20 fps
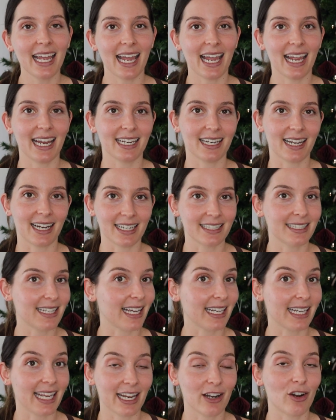And guys,
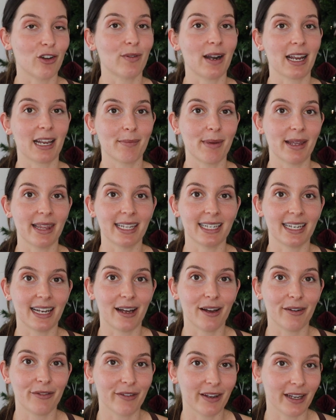I cannot recommend
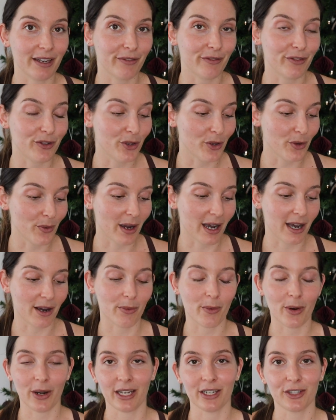enough if you are
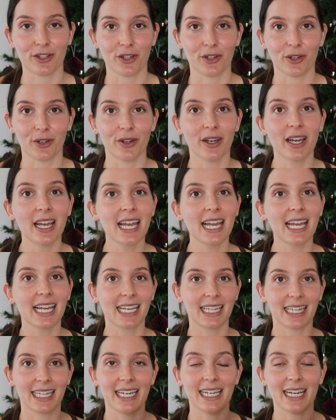wanting to
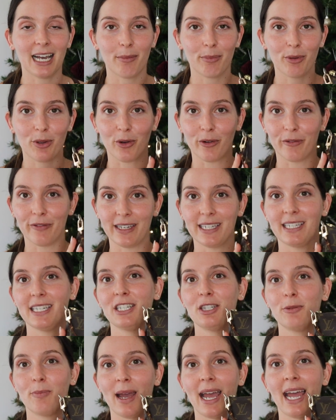clean up your
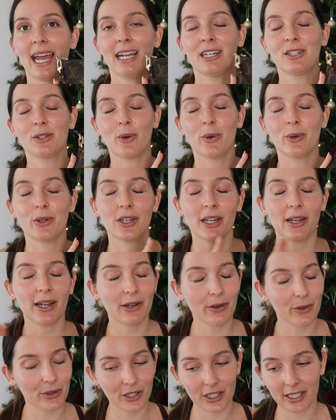vintage bags or
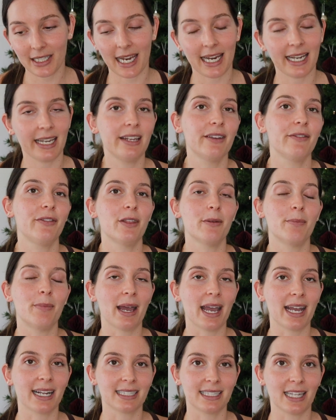or just any of the
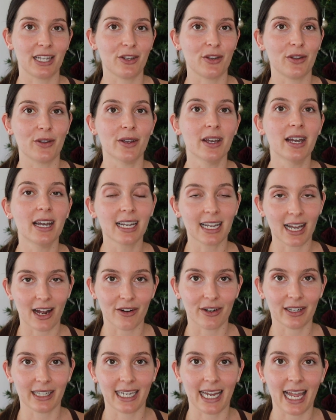bags that you
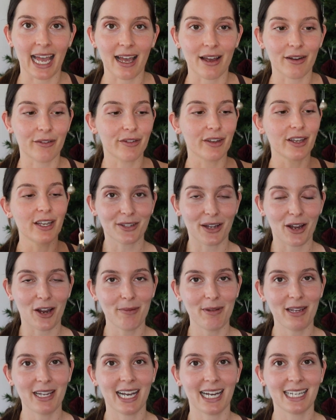currently have. So I
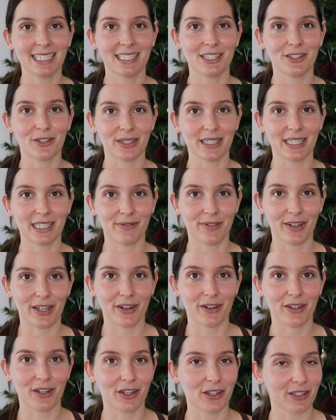hope you guys enjoyed this
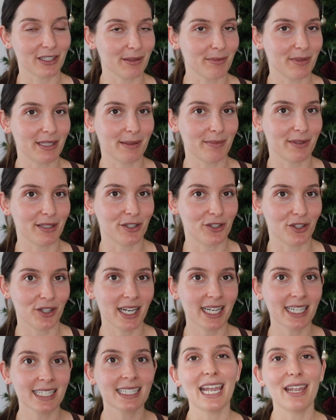video and you got some tips and
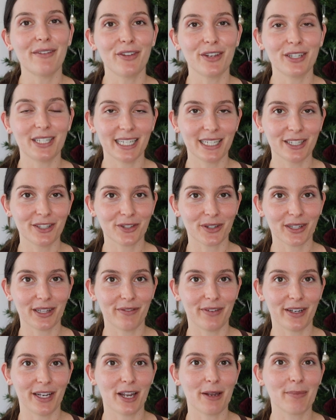tricks. If you did enjoy the
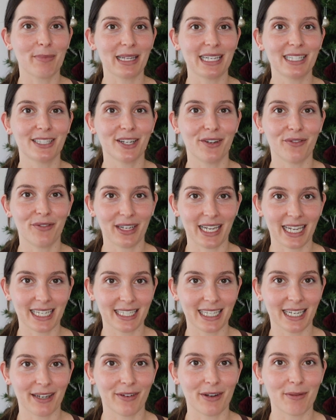video, please don't forget
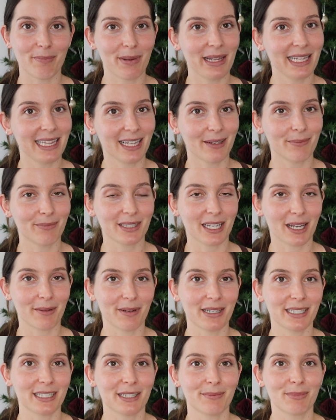to give it a big thumbs up
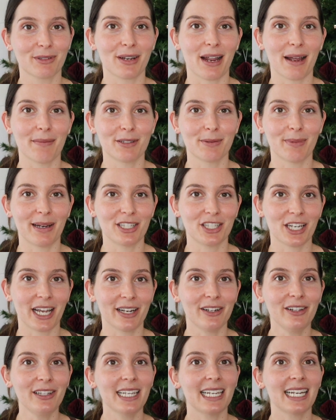and subscribe to my
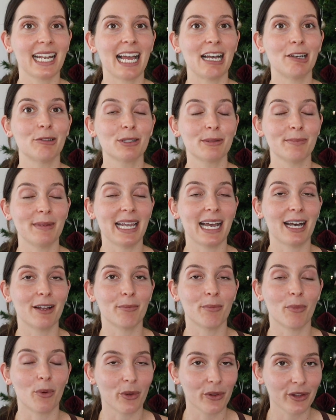channel. It helps me out
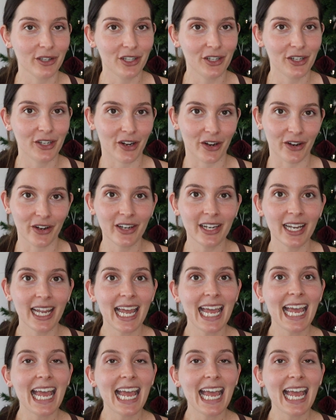more than you know.